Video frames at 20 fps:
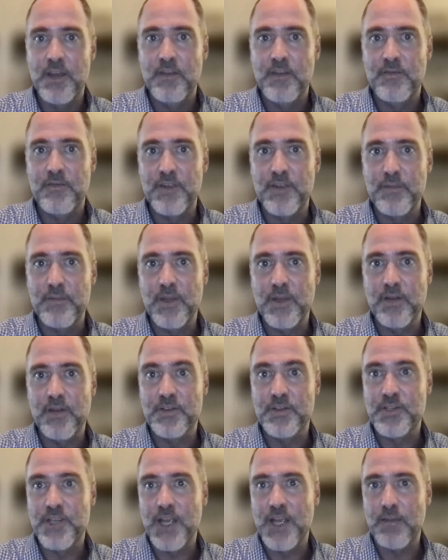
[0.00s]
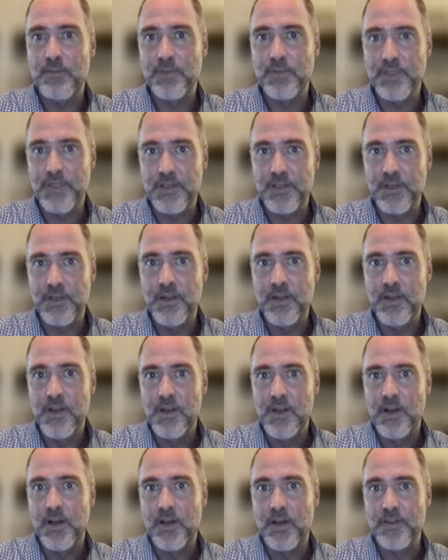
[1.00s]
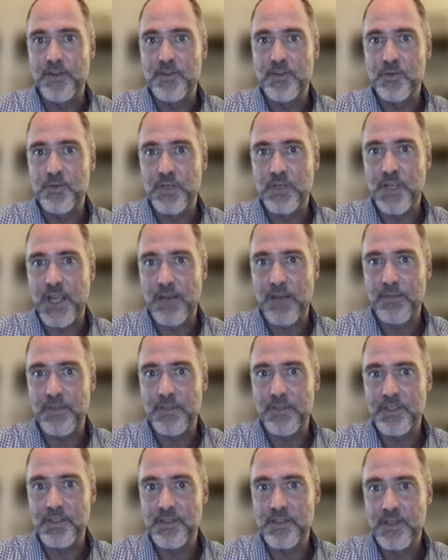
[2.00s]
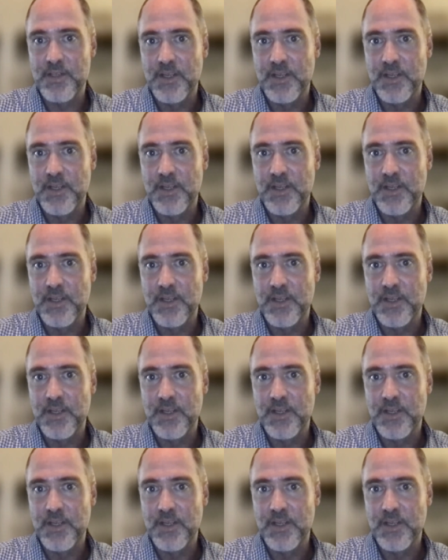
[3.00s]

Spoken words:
female chaplain on the Jewell campus.